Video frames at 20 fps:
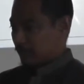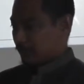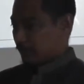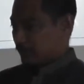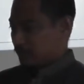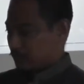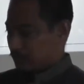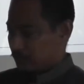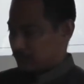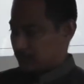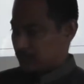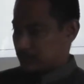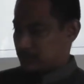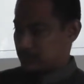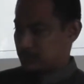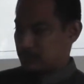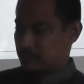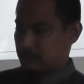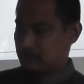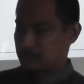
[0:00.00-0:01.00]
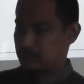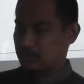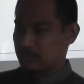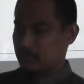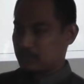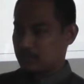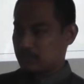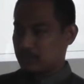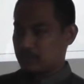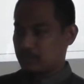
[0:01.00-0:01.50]
FYP2 is
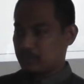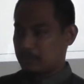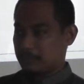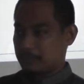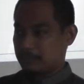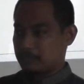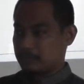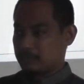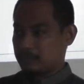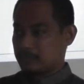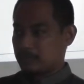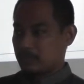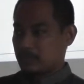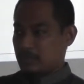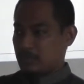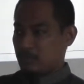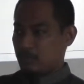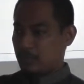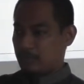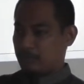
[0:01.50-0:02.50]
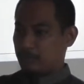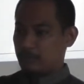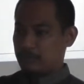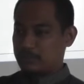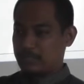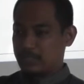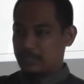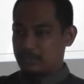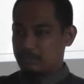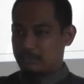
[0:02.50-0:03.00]
one
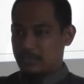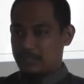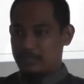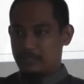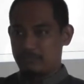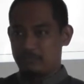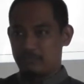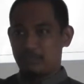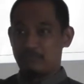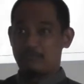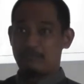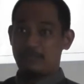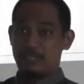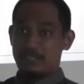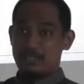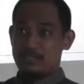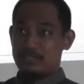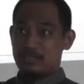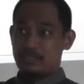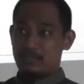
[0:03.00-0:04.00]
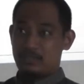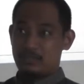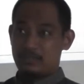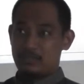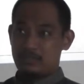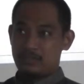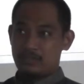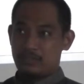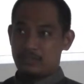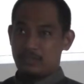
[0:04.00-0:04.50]
project but different phase,
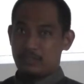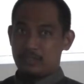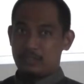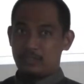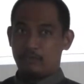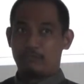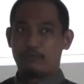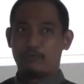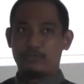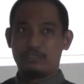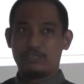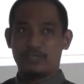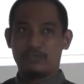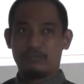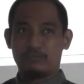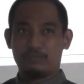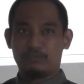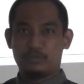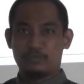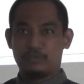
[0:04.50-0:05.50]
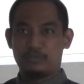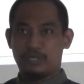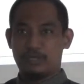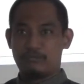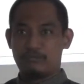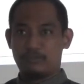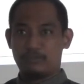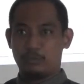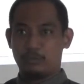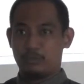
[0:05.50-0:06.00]
your flowchart should
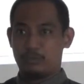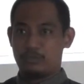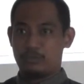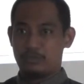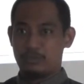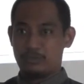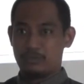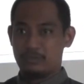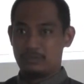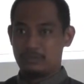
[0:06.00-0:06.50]
cover both.